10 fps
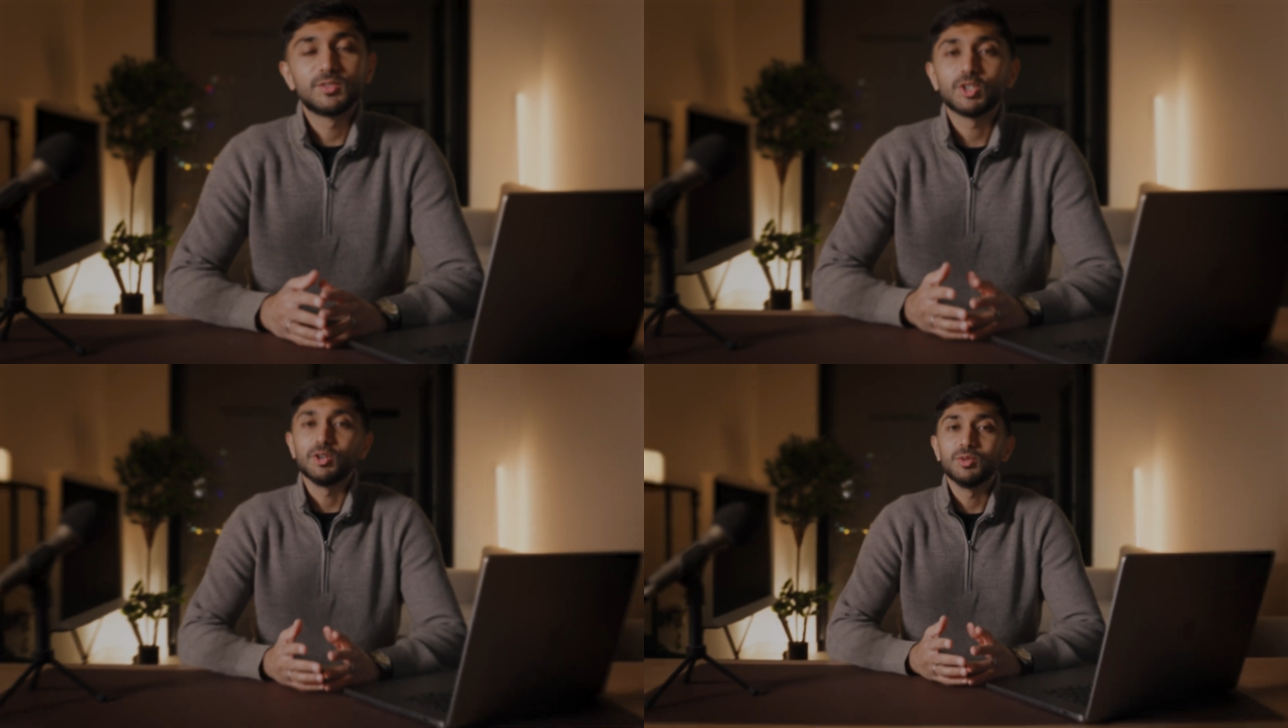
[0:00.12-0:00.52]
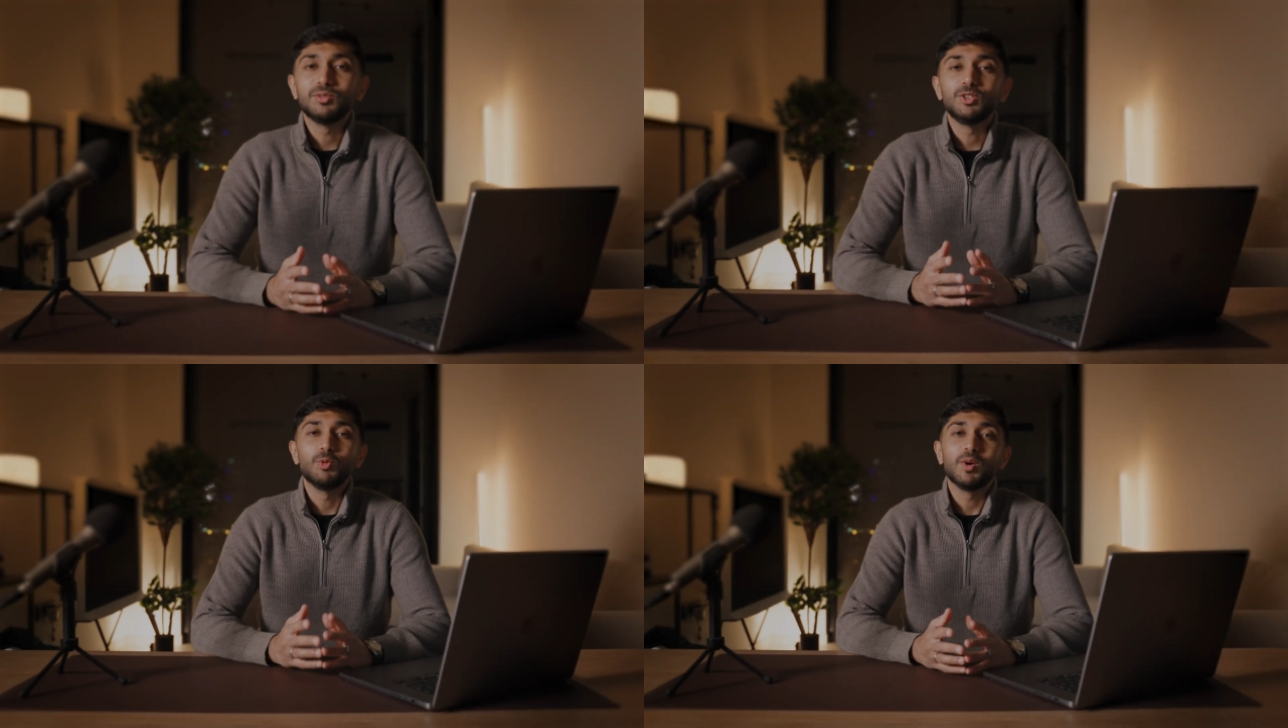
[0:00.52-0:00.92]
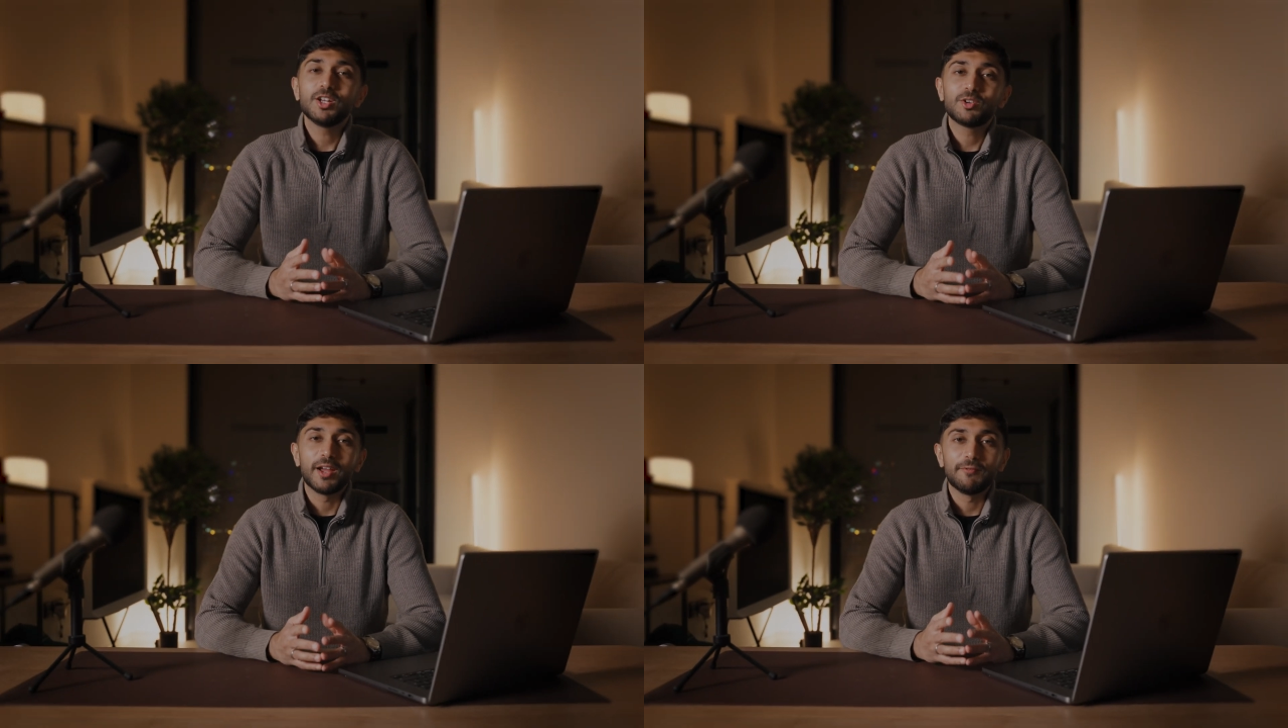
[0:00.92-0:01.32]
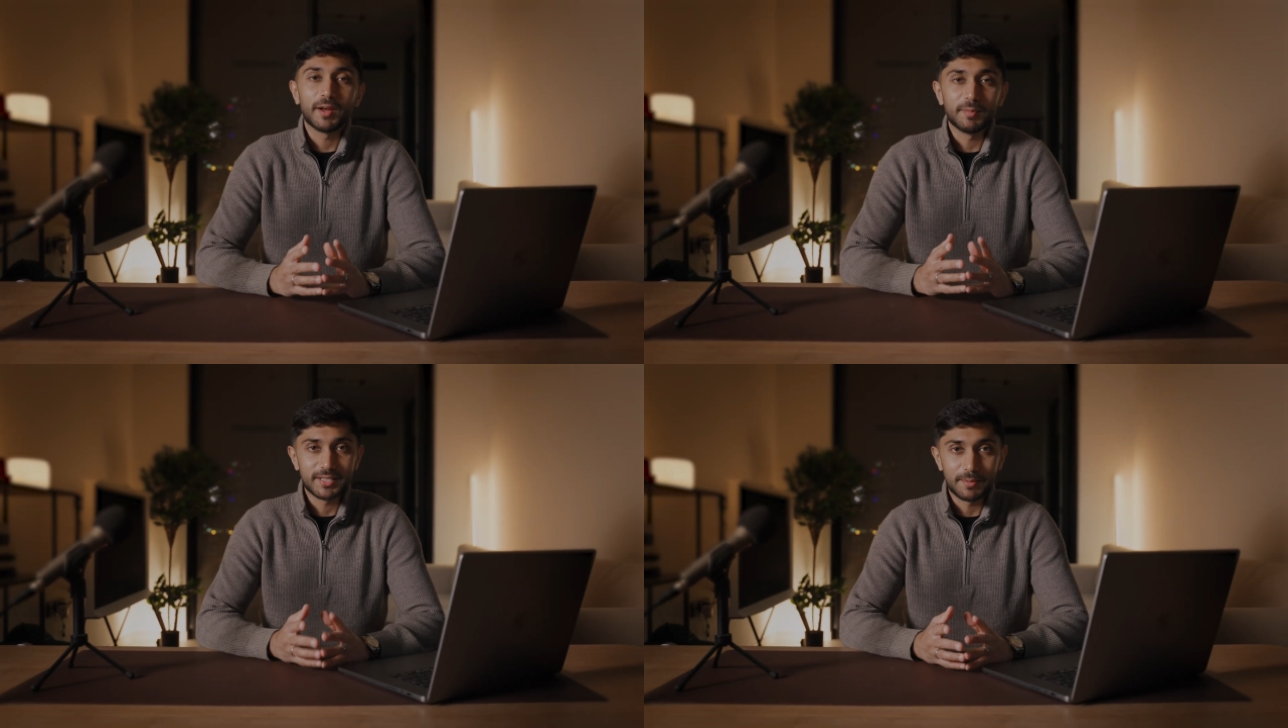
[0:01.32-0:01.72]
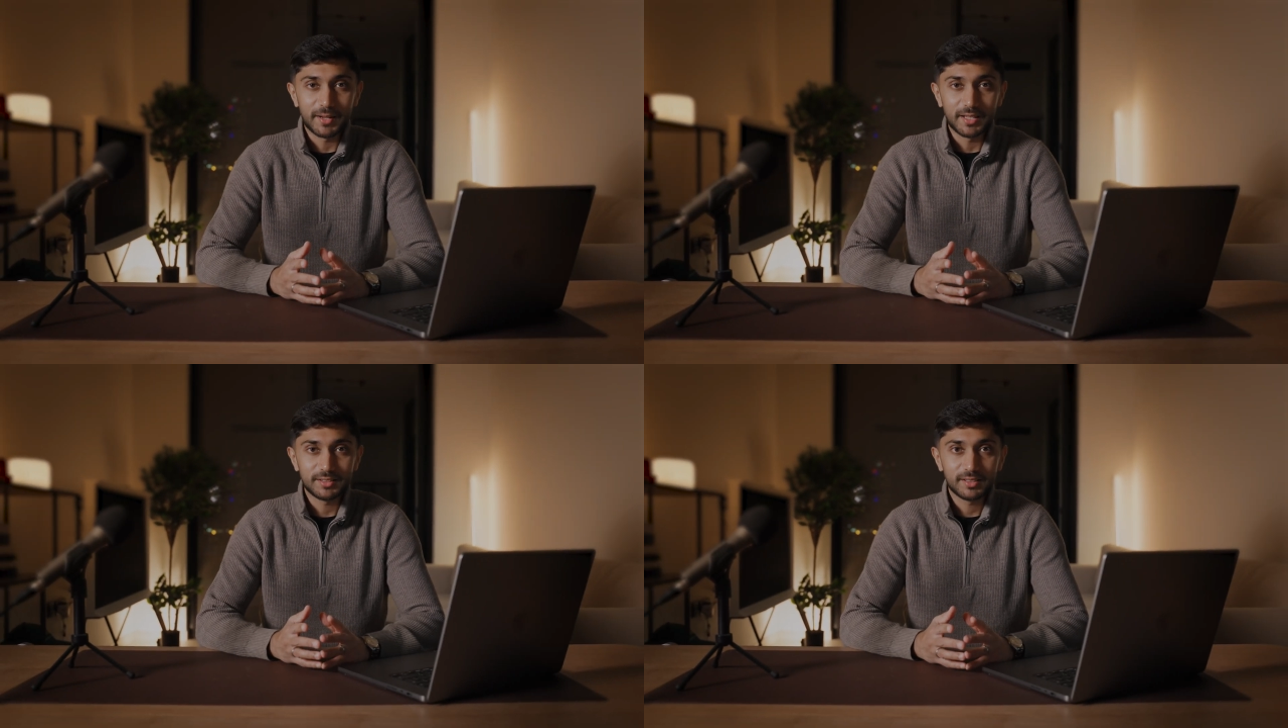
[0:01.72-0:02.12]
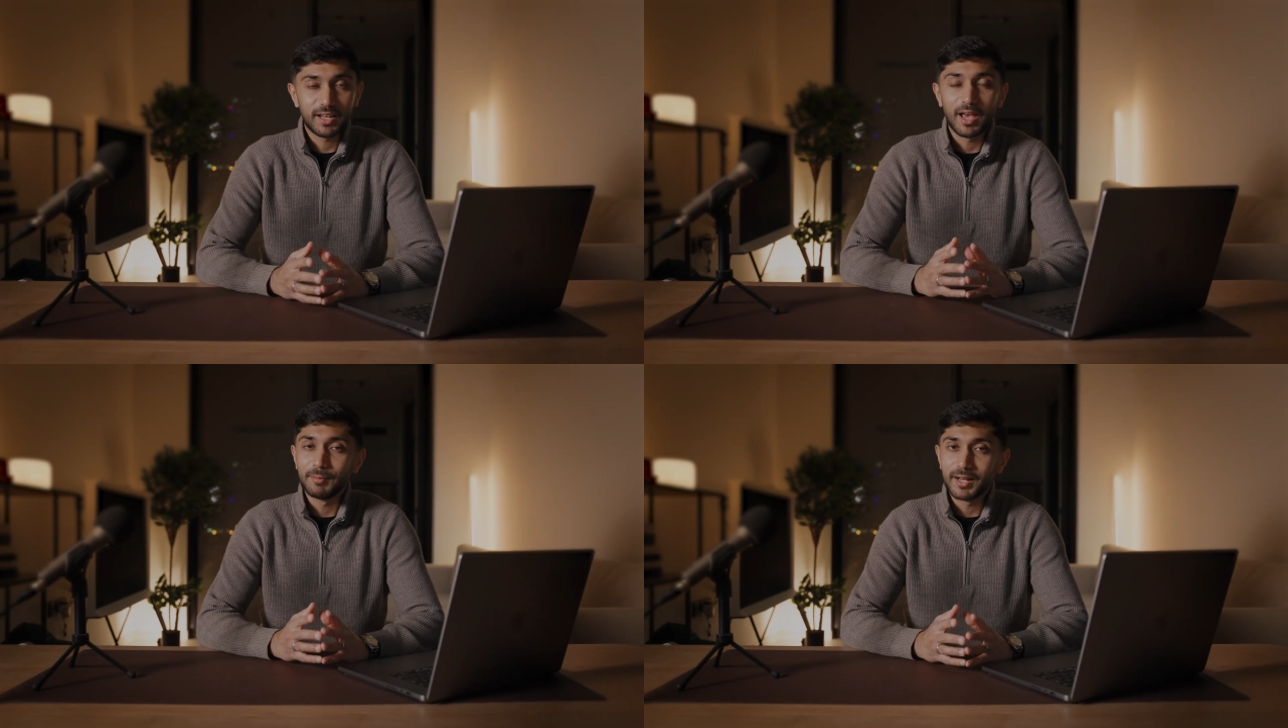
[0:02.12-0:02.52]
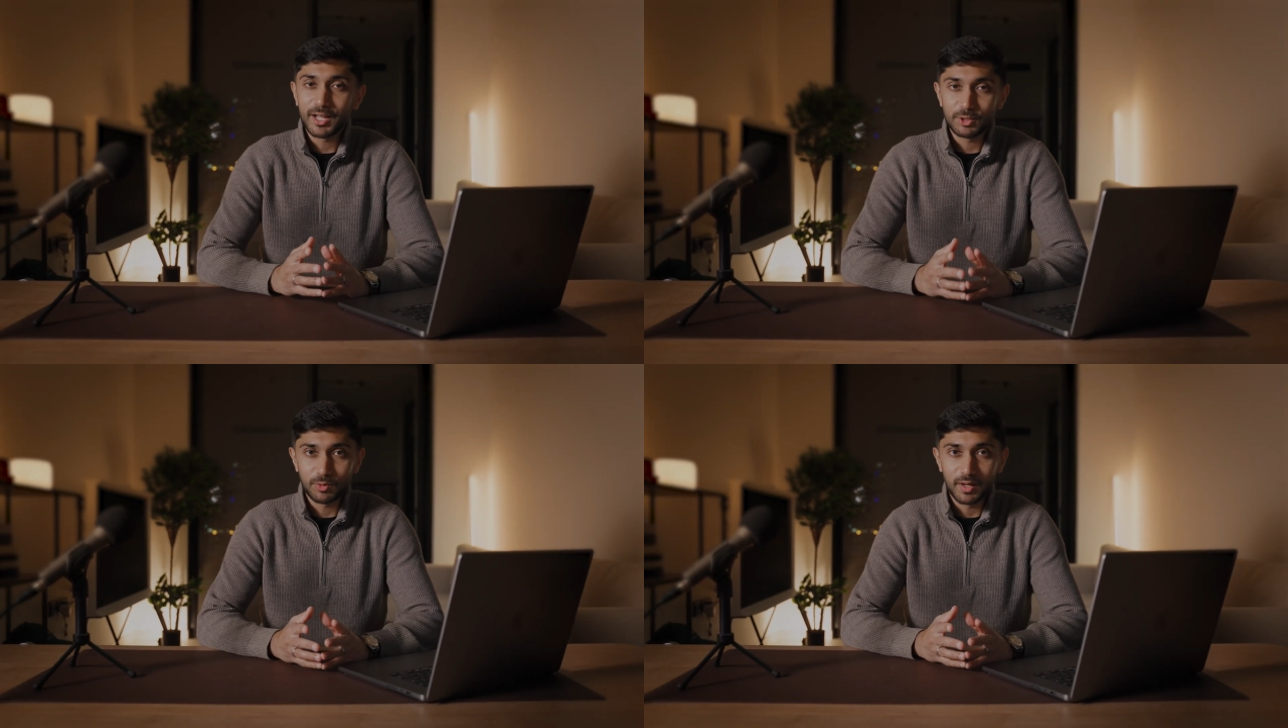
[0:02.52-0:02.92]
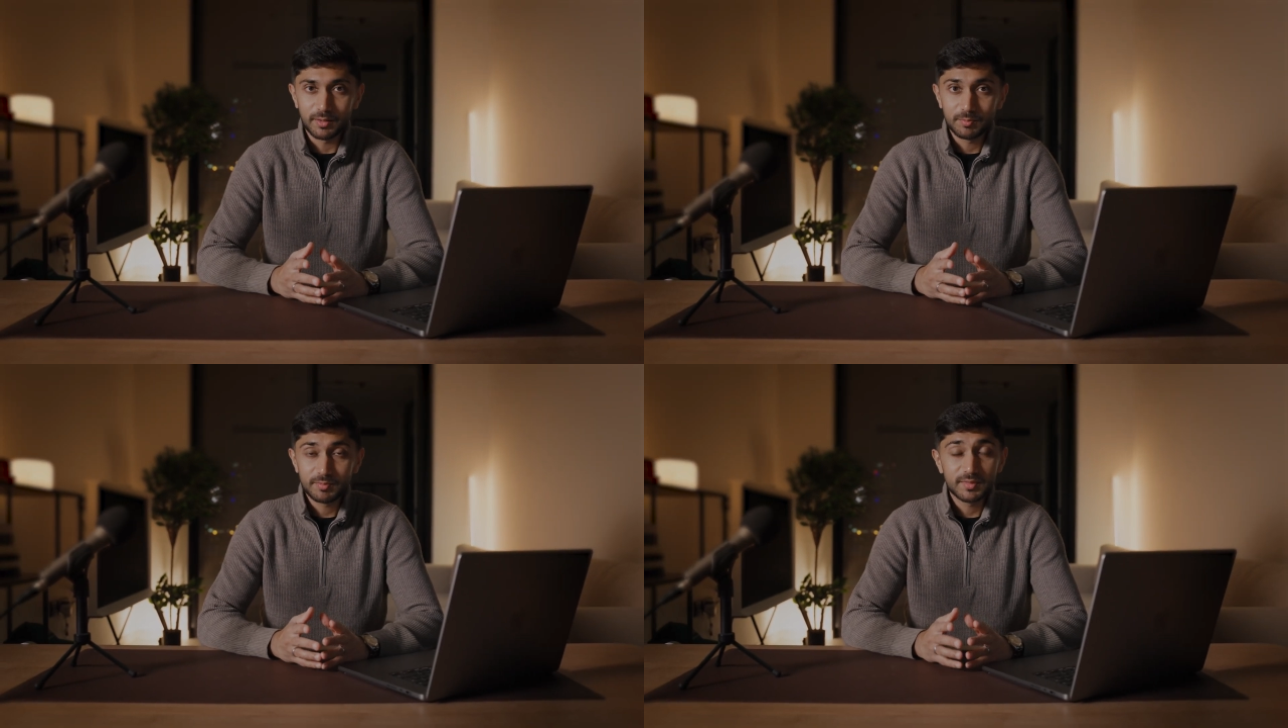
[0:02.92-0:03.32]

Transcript: So you want to create framer templates. I'm glad you are.